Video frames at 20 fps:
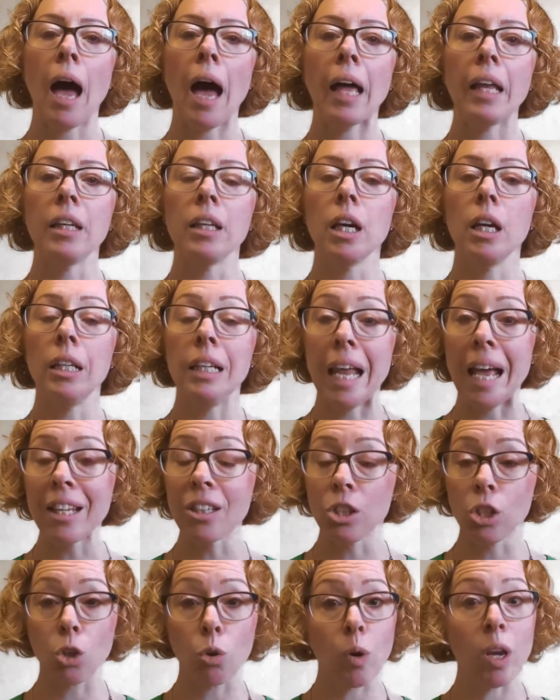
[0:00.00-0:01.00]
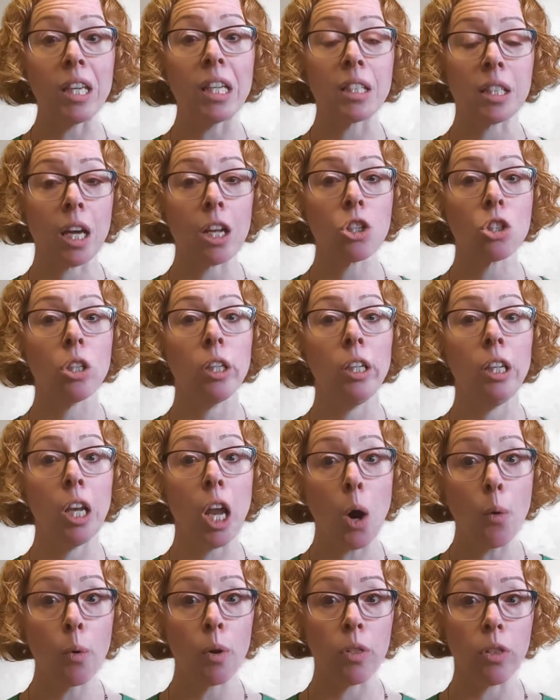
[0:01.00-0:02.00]
And lets agreed is actually
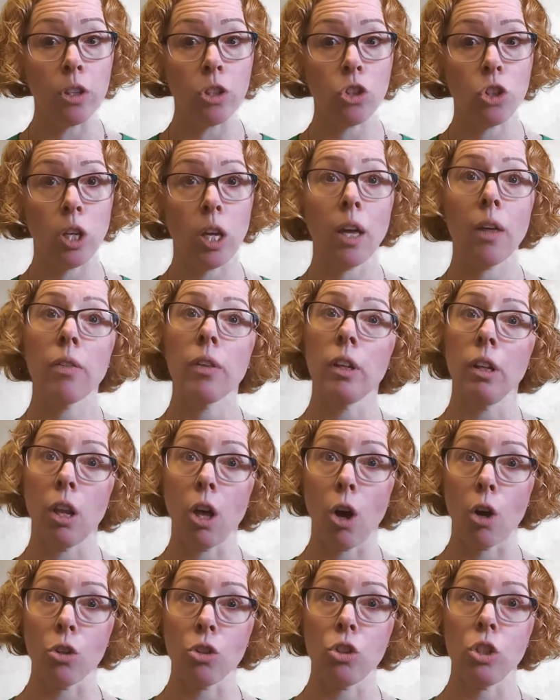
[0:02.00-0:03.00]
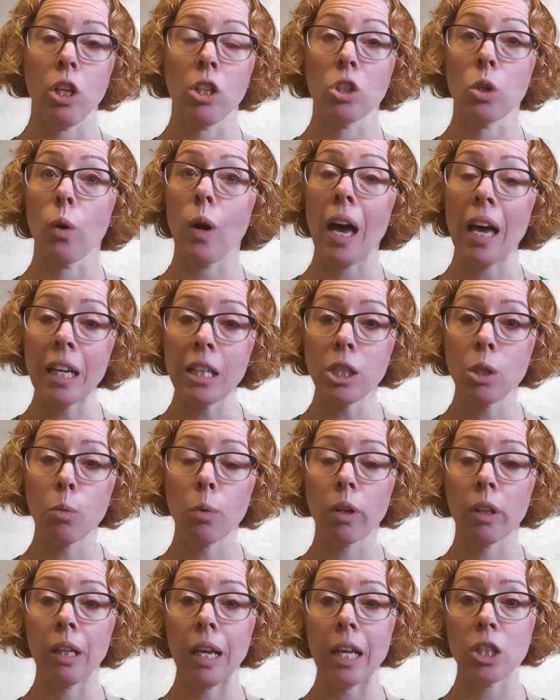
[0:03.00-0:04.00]
lower this year than last year. So
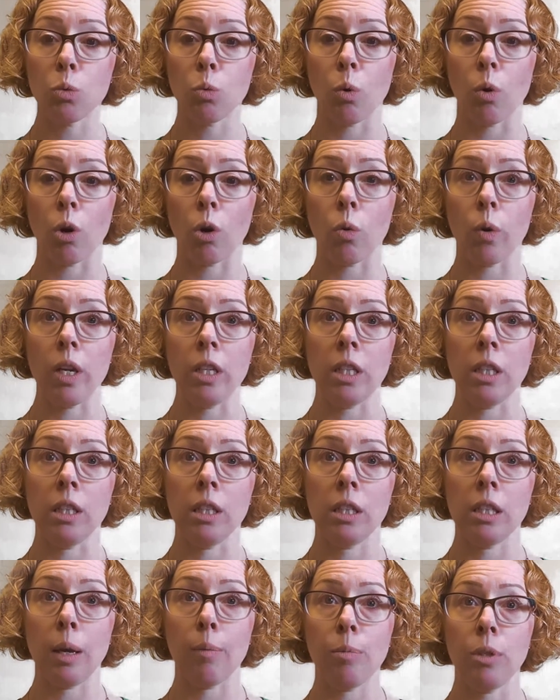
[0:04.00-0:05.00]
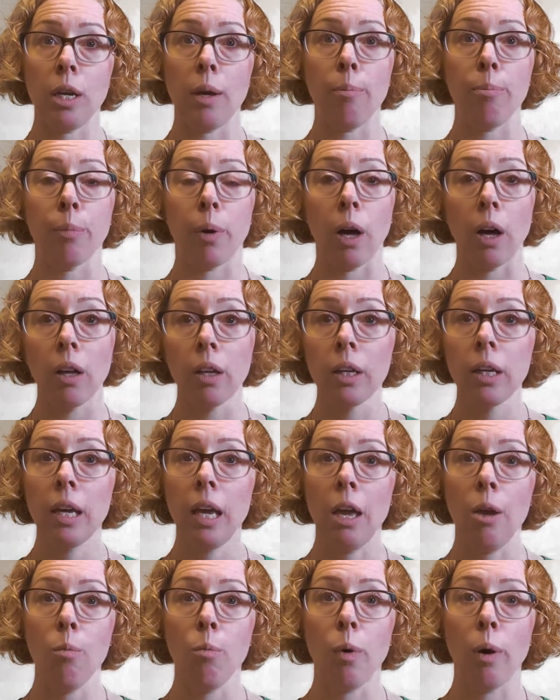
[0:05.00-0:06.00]
81 lets were agreed in September
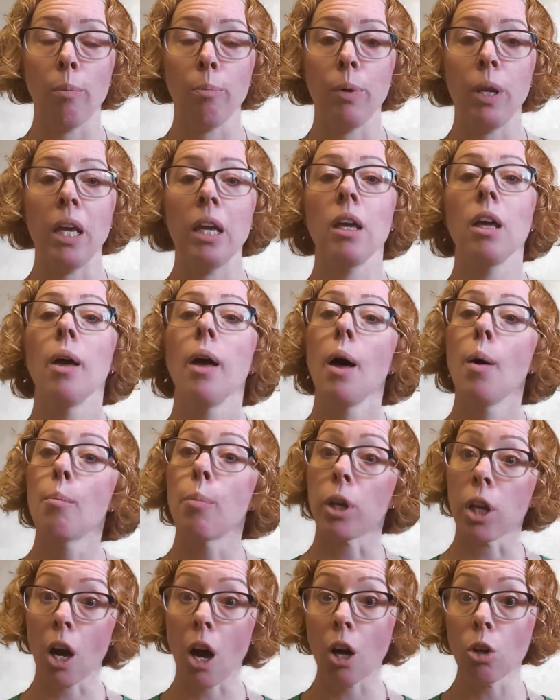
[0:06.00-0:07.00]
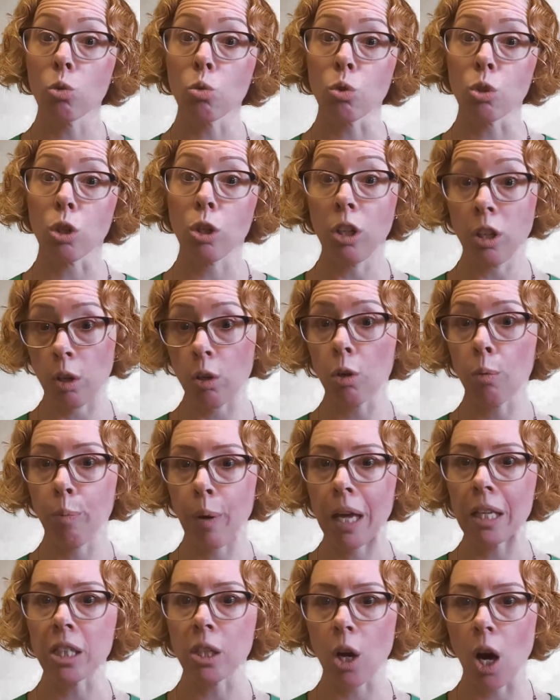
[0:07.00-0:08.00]
in Wembley, but 100,
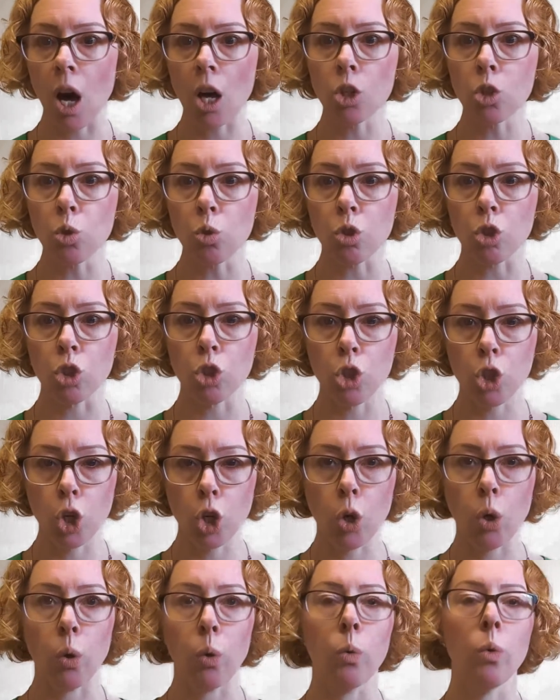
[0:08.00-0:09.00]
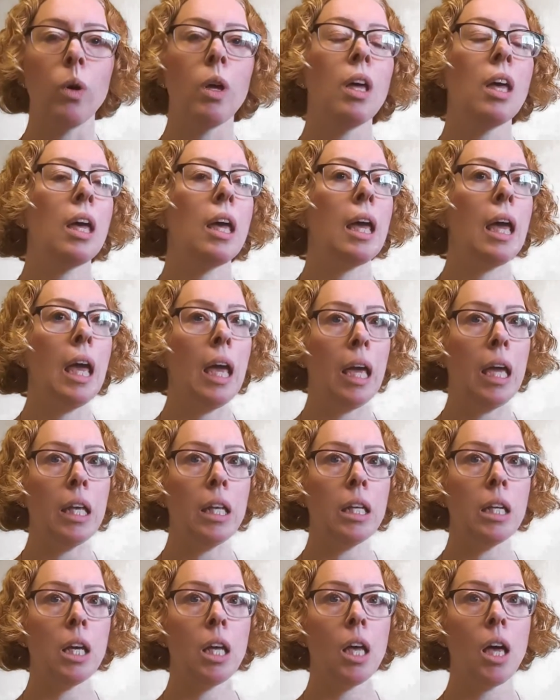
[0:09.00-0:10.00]
compared to 102
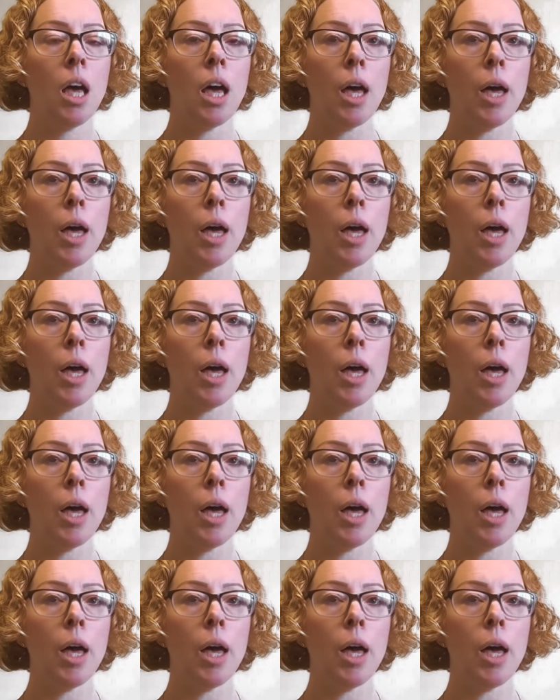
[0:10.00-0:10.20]
in